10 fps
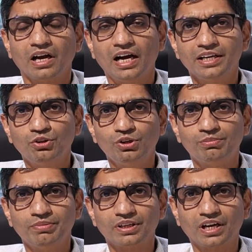I
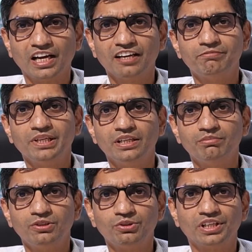hope I have been
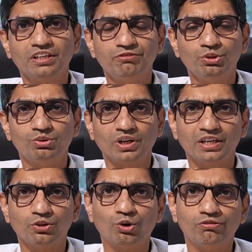able to give you
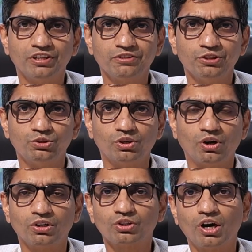an overview
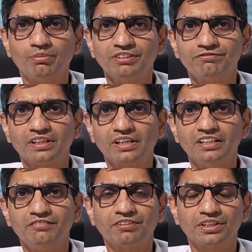on common fungal
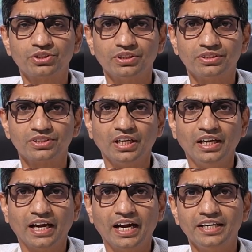infections
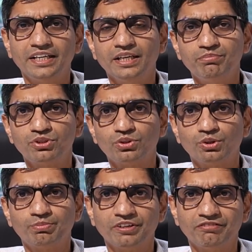and tips
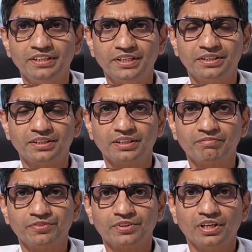to prevent it.
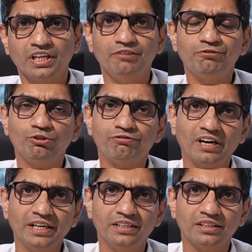If you
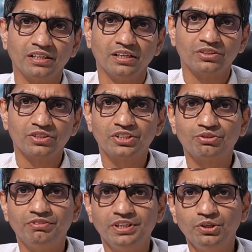find
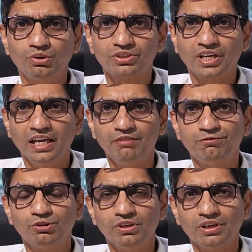such videos
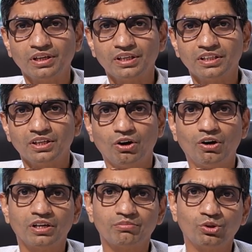helpful
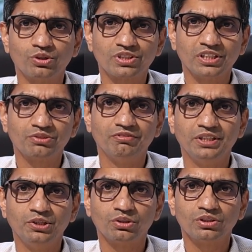or more such
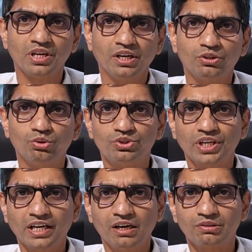videos, to
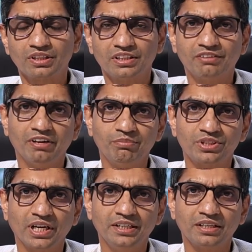check out the
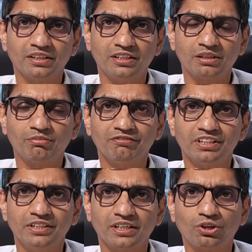website
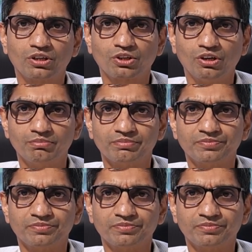dermavidya.com.